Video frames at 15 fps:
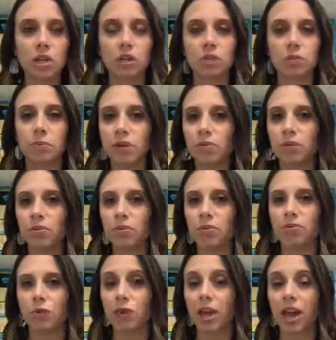experiment
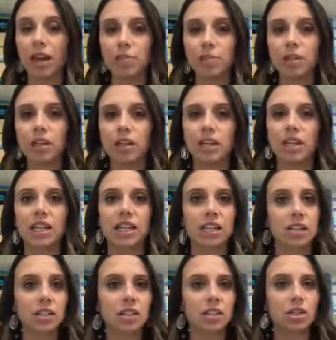with vocabulary and
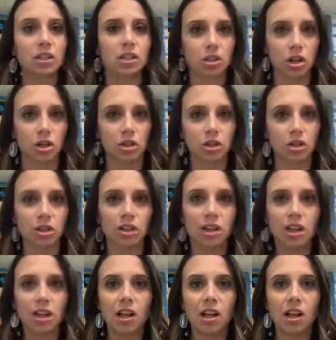sentence structure.